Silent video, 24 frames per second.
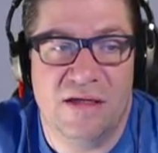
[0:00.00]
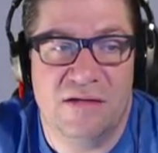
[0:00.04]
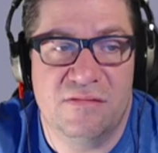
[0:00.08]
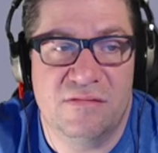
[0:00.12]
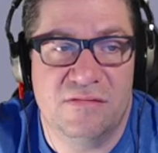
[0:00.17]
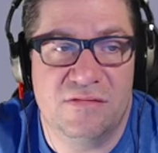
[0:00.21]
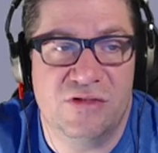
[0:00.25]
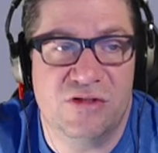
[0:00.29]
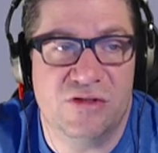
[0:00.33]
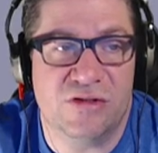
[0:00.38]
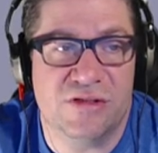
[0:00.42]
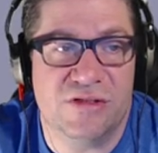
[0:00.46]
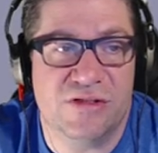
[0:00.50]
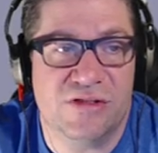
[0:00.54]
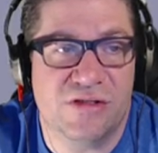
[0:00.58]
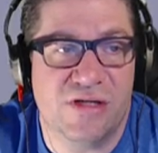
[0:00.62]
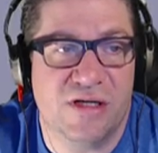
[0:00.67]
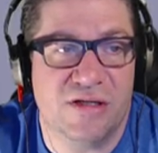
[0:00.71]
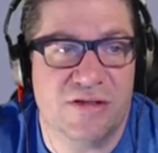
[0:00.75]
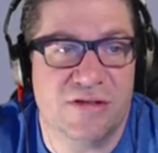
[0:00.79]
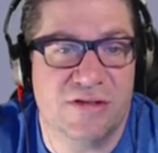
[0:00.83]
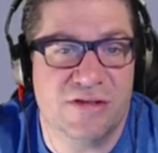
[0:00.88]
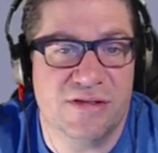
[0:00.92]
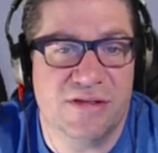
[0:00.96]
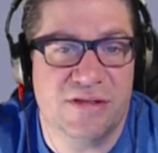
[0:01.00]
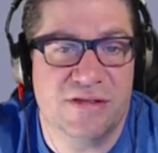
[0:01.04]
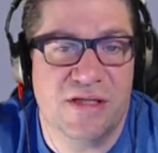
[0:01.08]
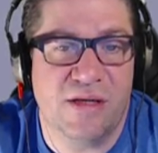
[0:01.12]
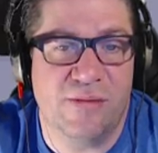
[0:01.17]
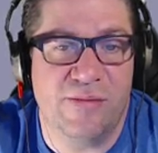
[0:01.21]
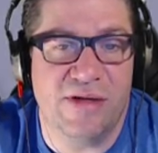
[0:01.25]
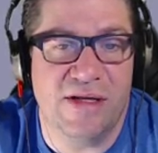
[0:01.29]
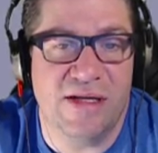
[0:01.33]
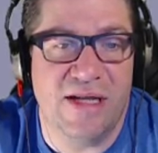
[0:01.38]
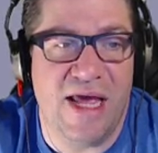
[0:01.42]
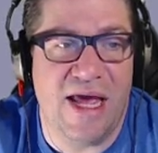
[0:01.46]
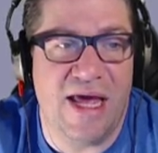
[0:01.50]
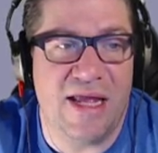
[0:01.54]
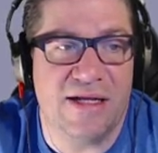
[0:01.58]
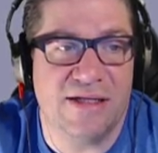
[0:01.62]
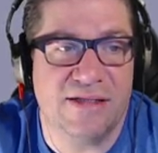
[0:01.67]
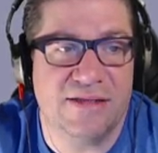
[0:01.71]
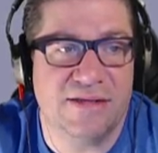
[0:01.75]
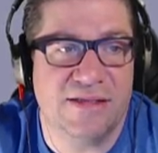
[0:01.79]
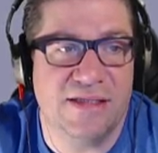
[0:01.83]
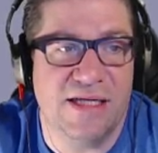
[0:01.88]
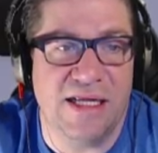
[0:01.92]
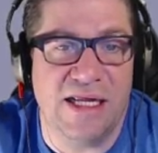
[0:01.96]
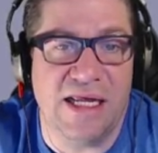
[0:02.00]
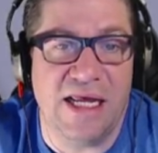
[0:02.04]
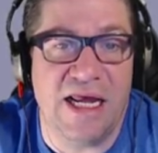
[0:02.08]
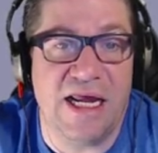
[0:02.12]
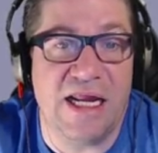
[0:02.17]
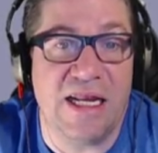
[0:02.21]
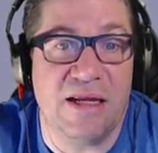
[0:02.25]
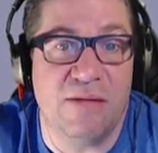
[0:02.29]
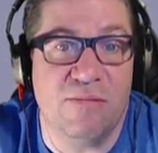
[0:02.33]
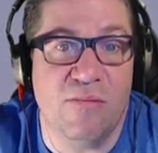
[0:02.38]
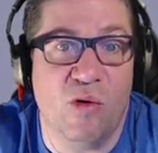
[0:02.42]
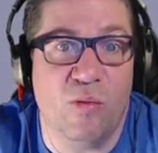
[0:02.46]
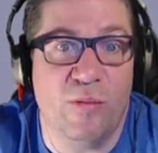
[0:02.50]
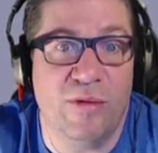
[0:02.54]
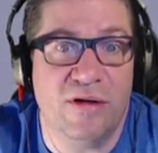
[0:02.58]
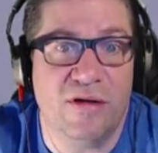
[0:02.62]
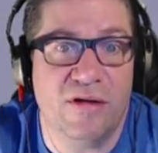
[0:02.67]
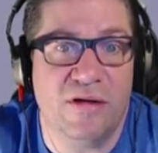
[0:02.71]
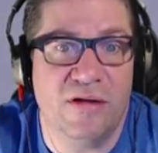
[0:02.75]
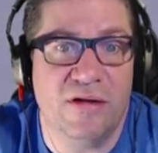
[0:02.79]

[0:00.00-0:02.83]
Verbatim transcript: drill instructors coming at us at any moment